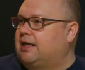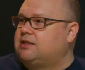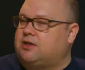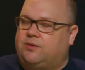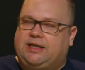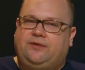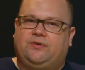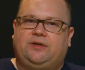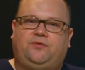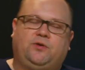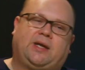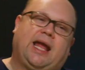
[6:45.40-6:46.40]
And so even
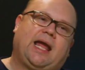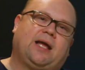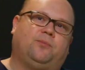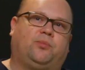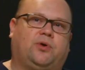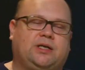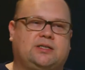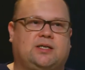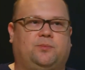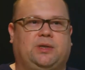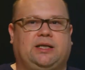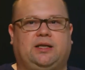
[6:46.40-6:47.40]
if you can't bring
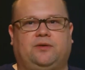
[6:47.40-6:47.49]
somebody